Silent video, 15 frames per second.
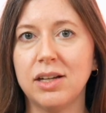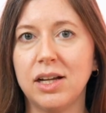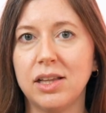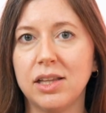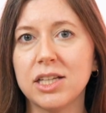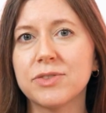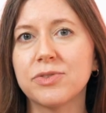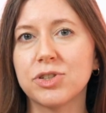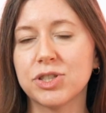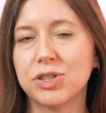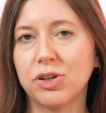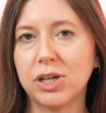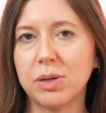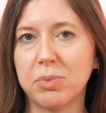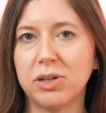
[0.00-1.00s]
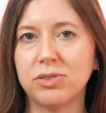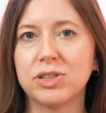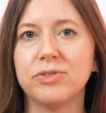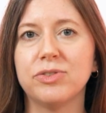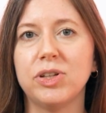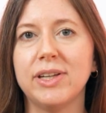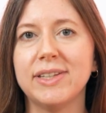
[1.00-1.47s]
Let's first talk about
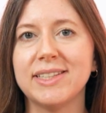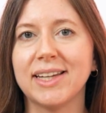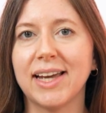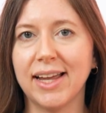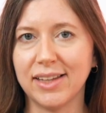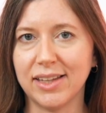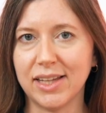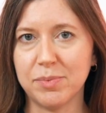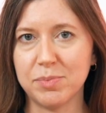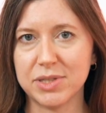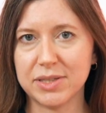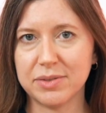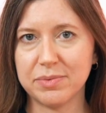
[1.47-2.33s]
evaluating LLMs.